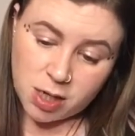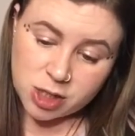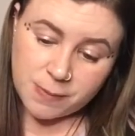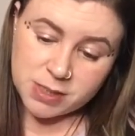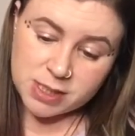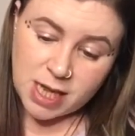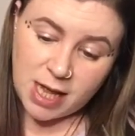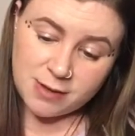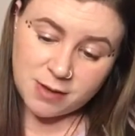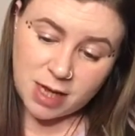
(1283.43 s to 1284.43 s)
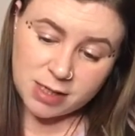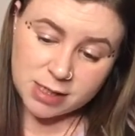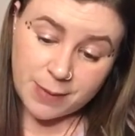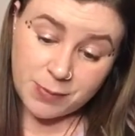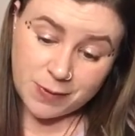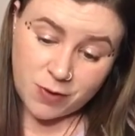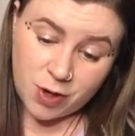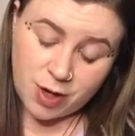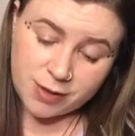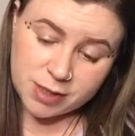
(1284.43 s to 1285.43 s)
Chapter 10, The Hidden Temple of
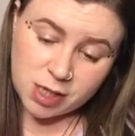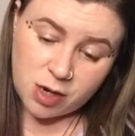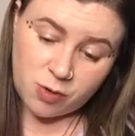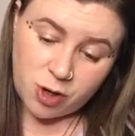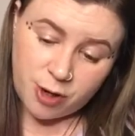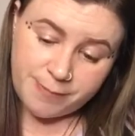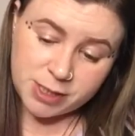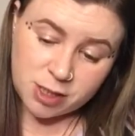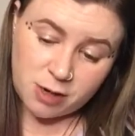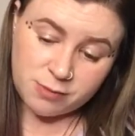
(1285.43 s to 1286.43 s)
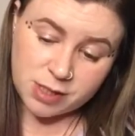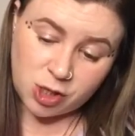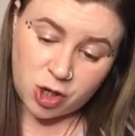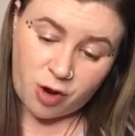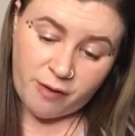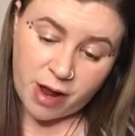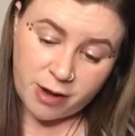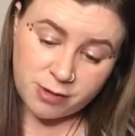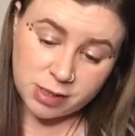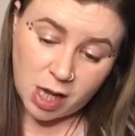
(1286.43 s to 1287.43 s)
Earth, so herbs, stones, and
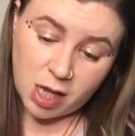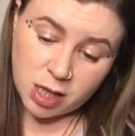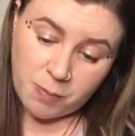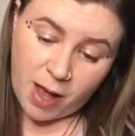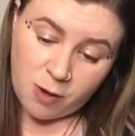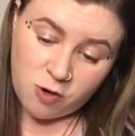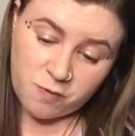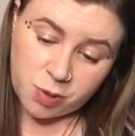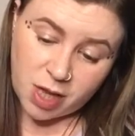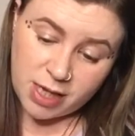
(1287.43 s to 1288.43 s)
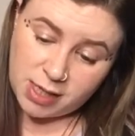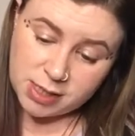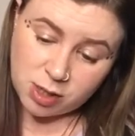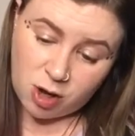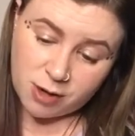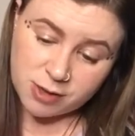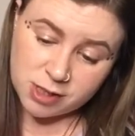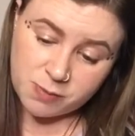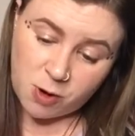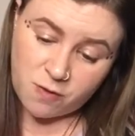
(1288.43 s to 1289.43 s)
curios. The Power of Place, The Guardian
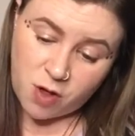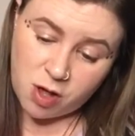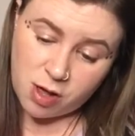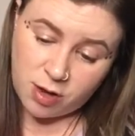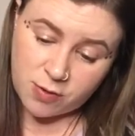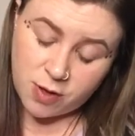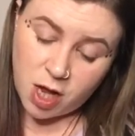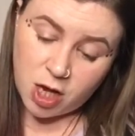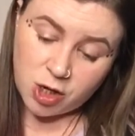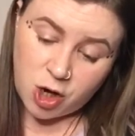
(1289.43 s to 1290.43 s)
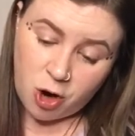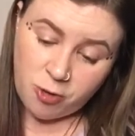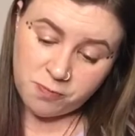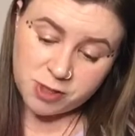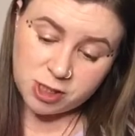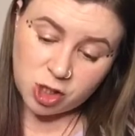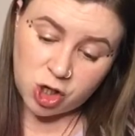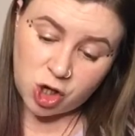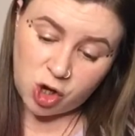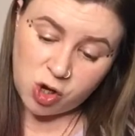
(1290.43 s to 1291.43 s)
Spirit of Earth. Gnomes, The
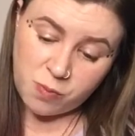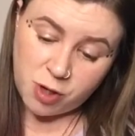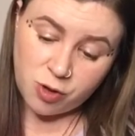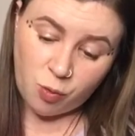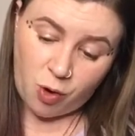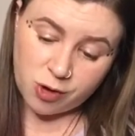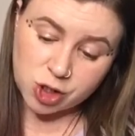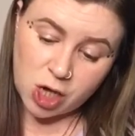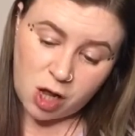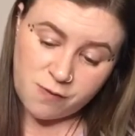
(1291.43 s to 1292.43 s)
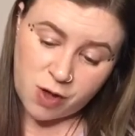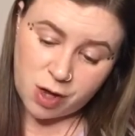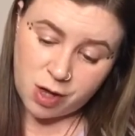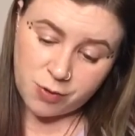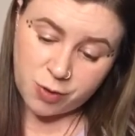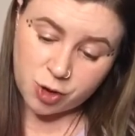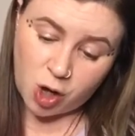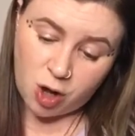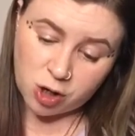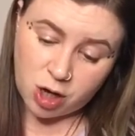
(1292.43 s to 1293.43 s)
Cube. The Watcher of Earth, The
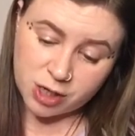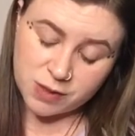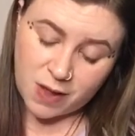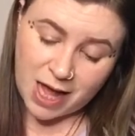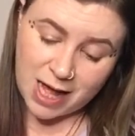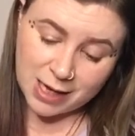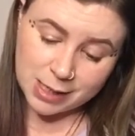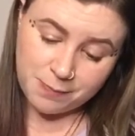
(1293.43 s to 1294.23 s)
Dark God, and The Hag.